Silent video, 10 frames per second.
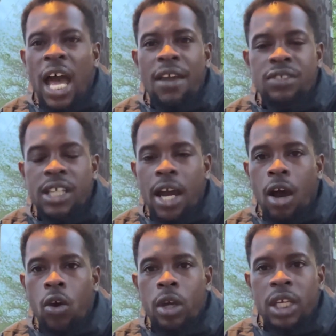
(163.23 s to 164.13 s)

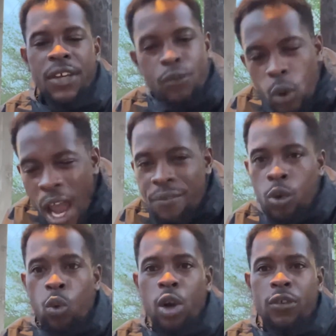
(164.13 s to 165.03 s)
lifestyle if you
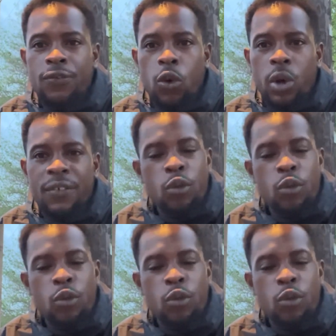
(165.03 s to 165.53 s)
haven't worked for it,